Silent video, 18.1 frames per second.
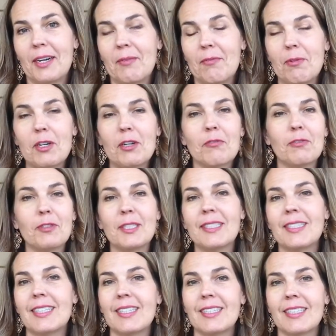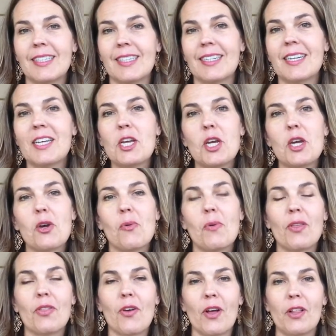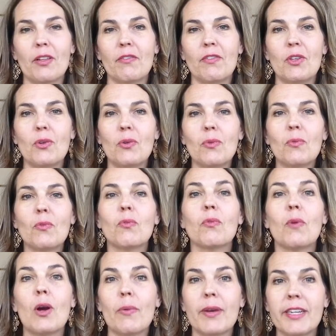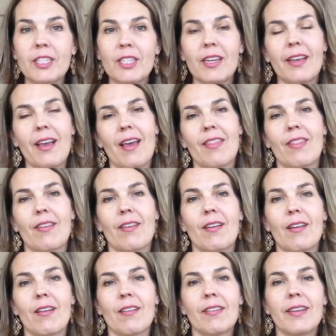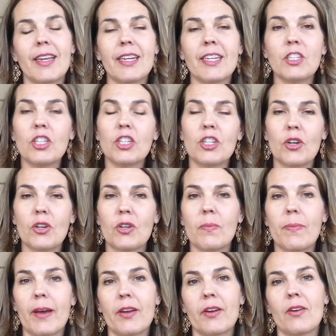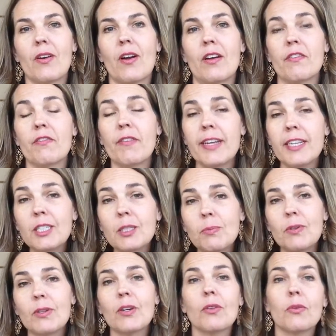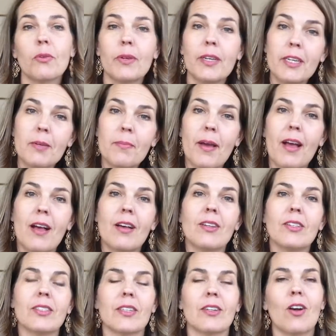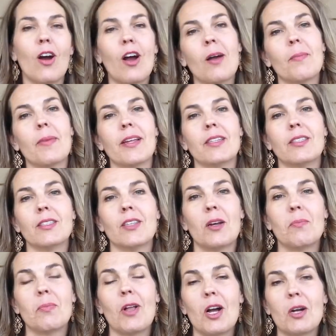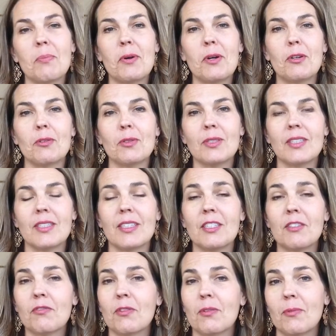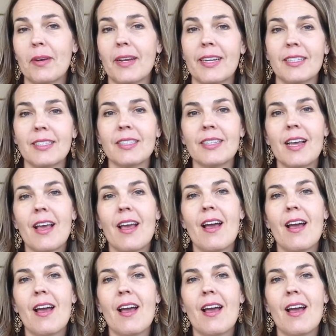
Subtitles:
a wonderful season with all of you growing together, getting to know you better on Facebook through emails and comments on blog posts and different ways.